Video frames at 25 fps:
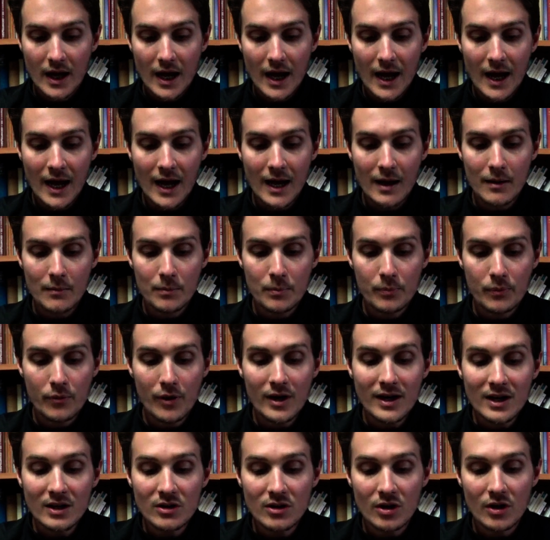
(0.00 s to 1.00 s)

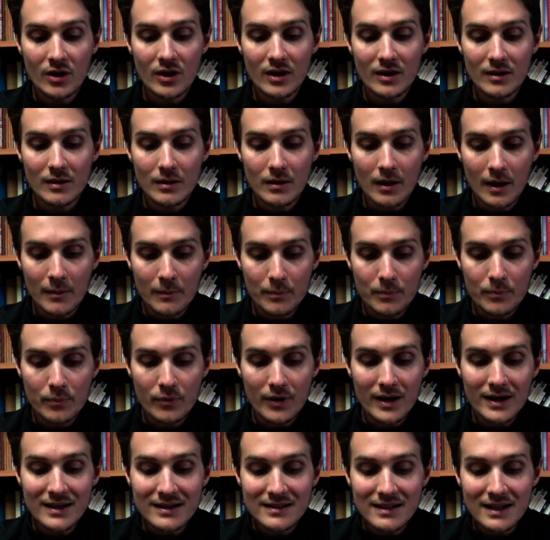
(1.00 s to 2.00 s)
prediger
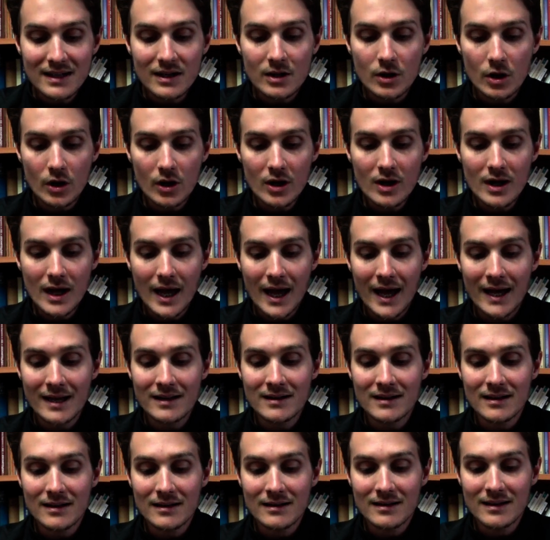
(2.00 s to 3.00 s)
and
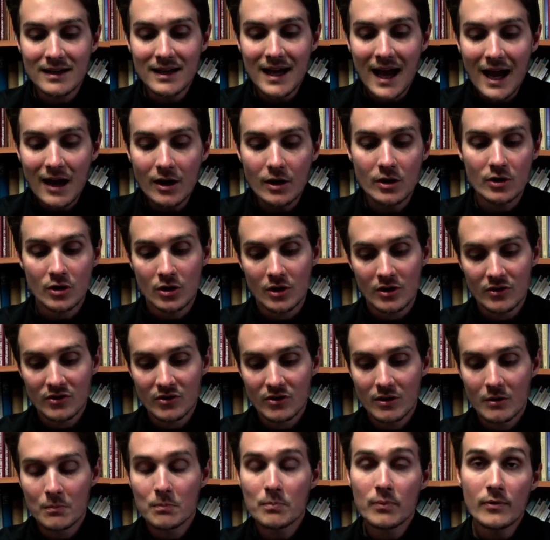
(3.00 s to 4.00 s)

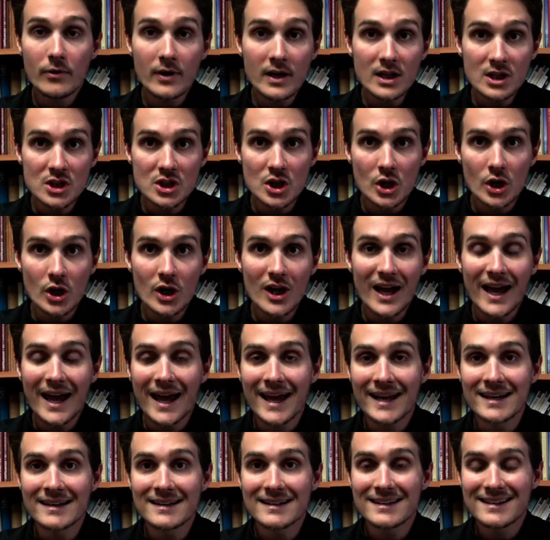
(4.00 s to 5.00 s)
diakonos, preacher
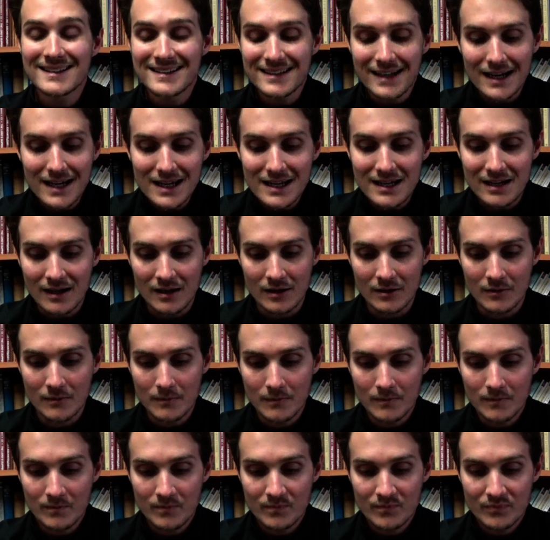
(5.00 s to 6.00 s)
and deacon.
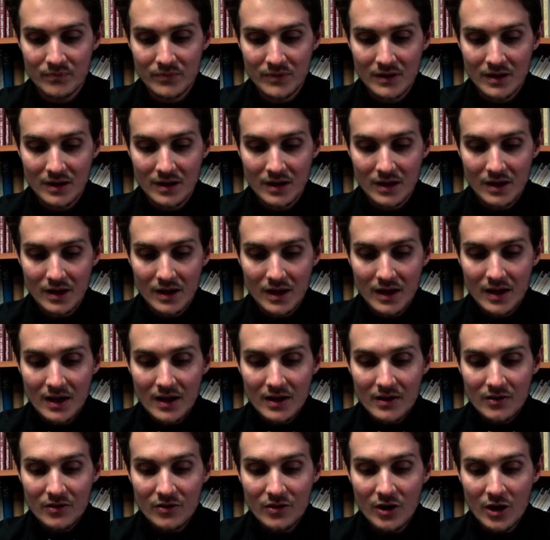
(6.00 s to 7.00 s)

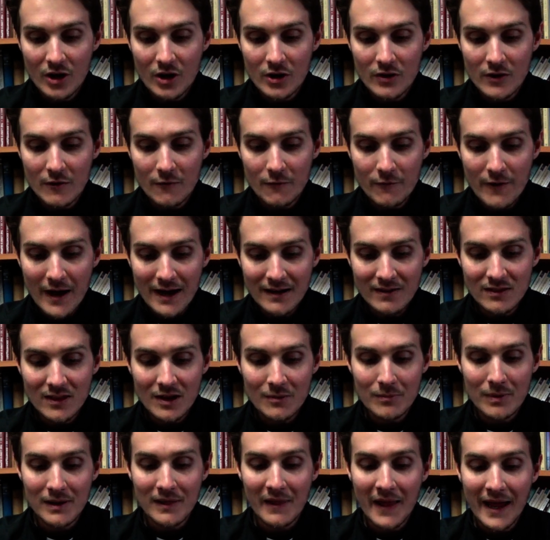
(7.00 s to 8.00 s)
So the fact
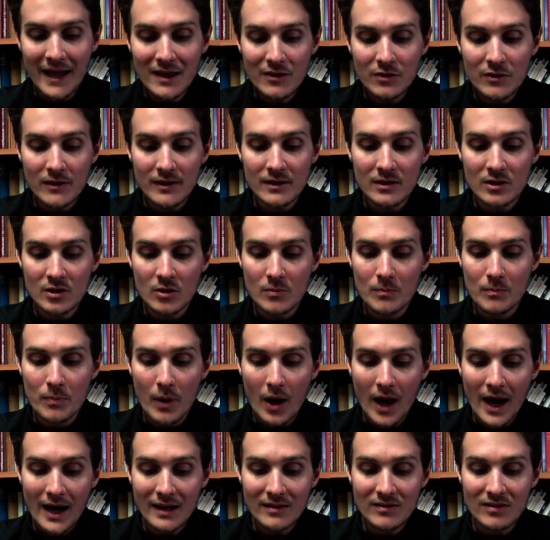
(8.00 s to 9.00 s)
that Melanchthon
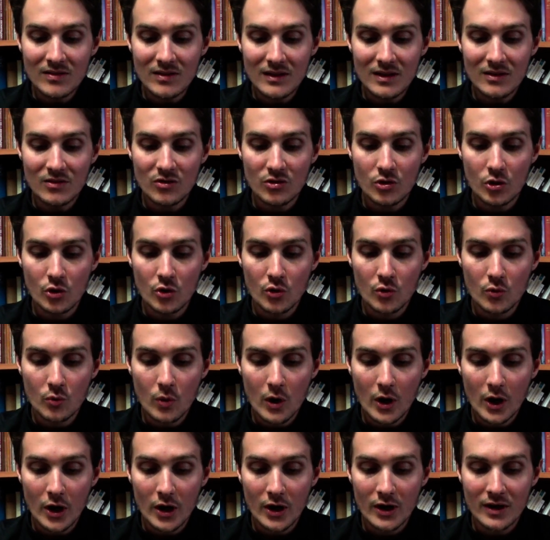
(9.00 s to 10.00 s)
combines these two
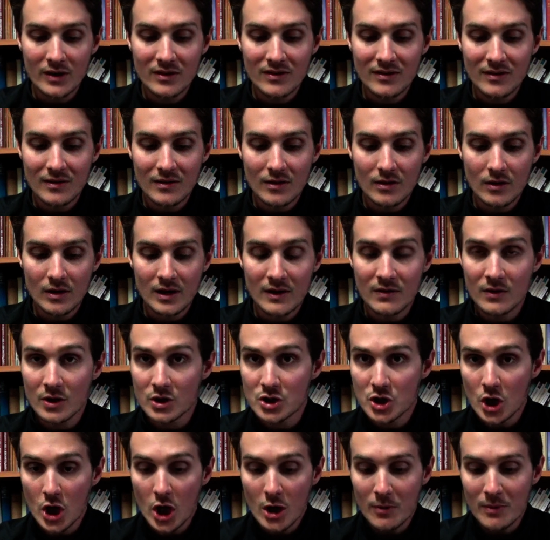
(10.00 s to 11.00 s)
words in the
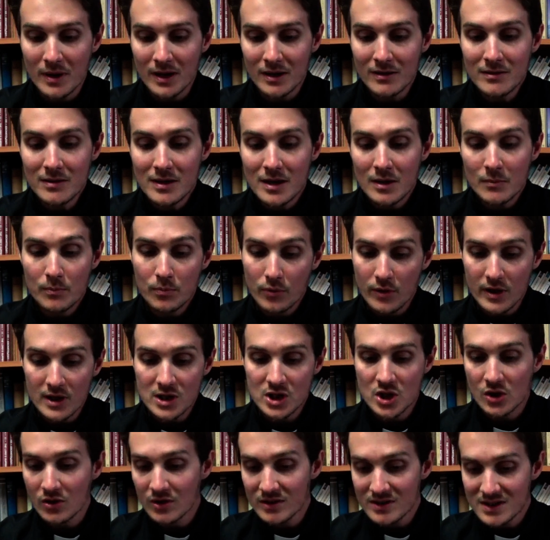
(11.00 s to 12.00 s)
German,
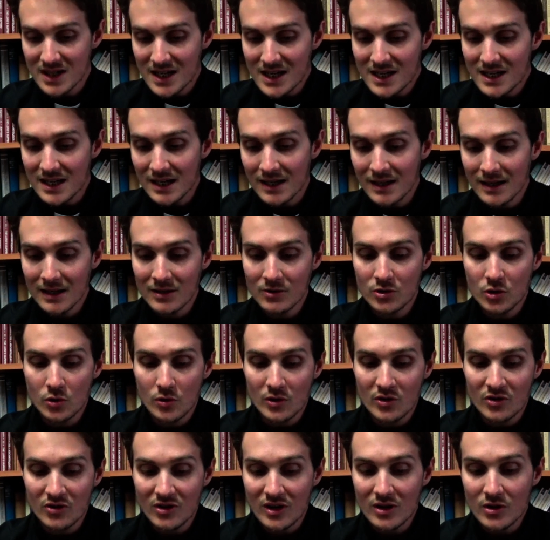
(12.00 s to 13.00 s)
preacher and deacon, into
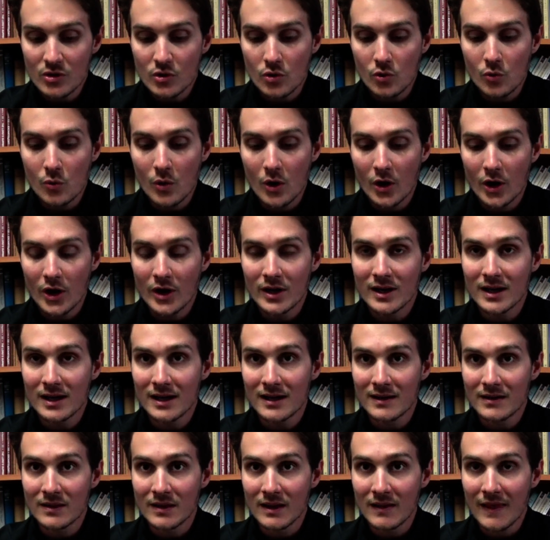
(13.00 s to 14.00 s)
a single word
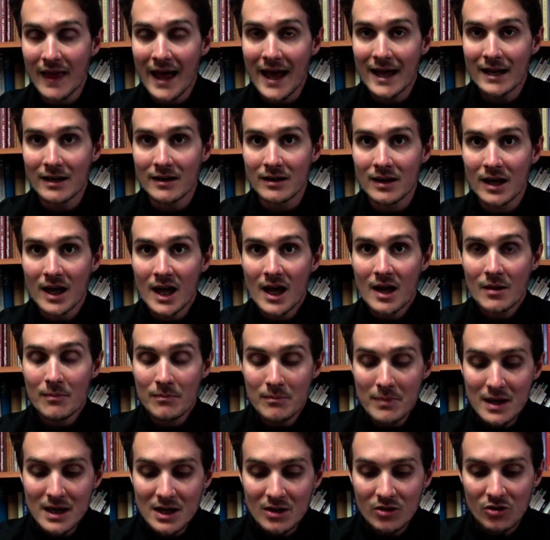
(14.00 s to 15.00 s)
in the Latin,
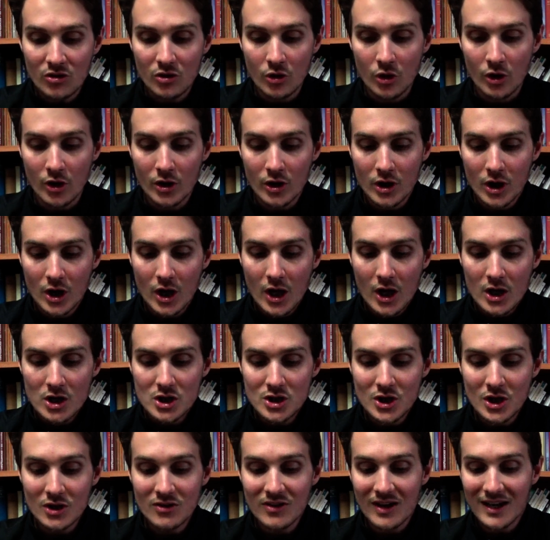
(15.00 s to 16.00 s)
minister,
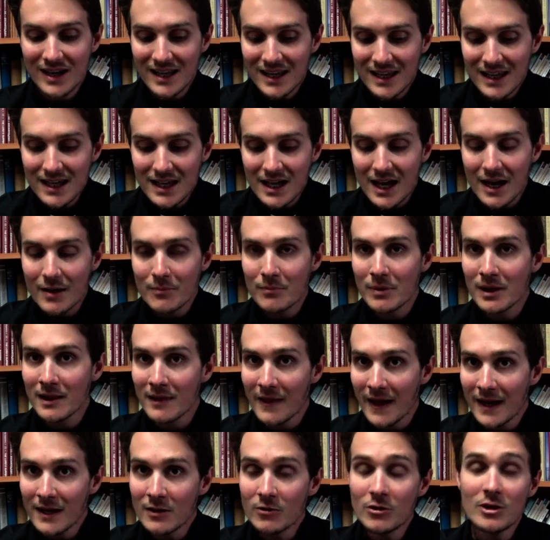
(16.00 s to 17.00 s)
shows that here
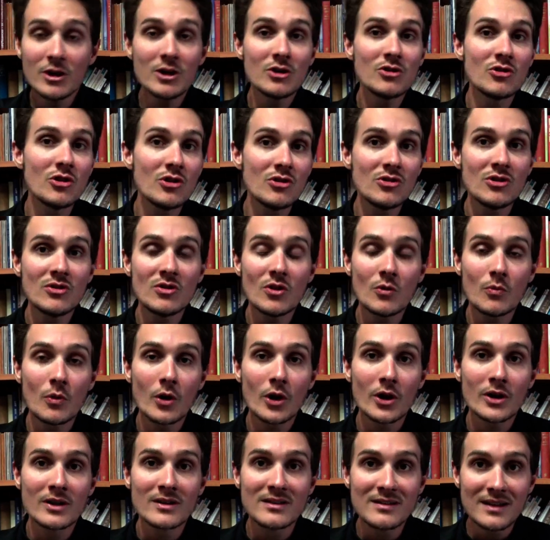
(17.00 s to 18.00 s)
Melanchthon is using the
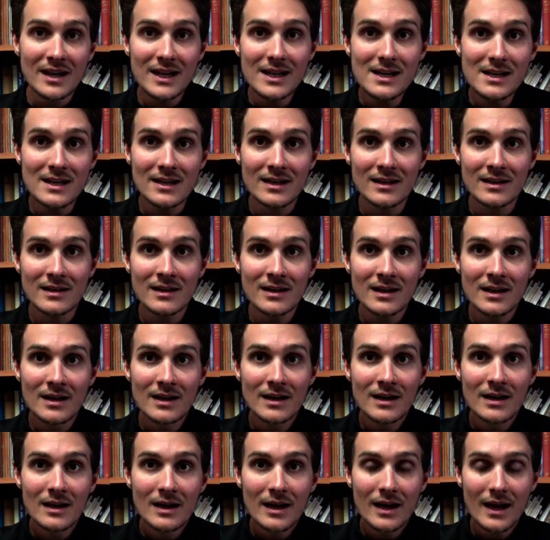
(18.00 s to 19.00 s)
word deacon
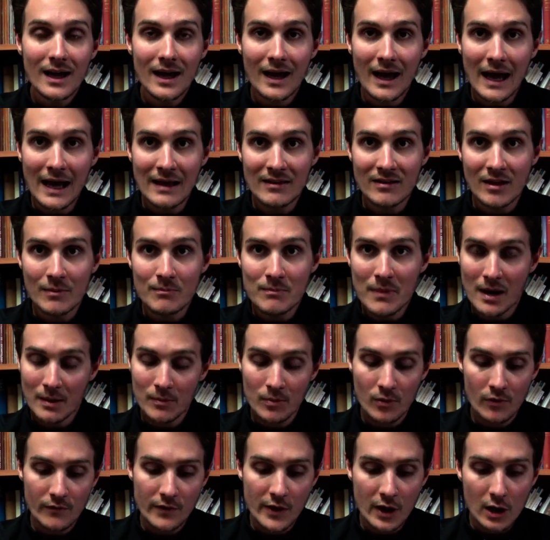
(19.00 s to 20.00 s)
as a
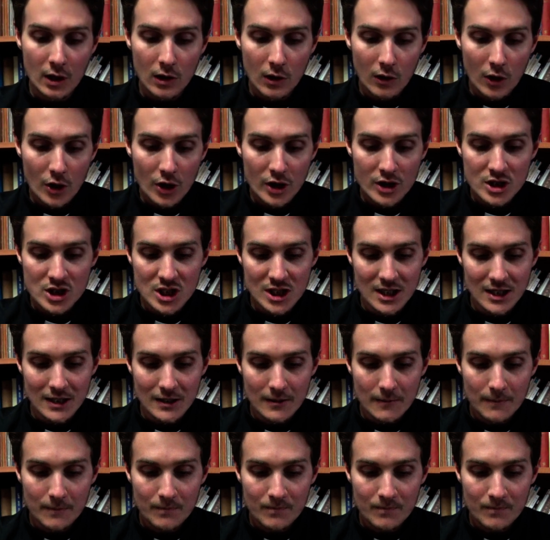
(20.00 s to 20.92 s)
member of the clergy.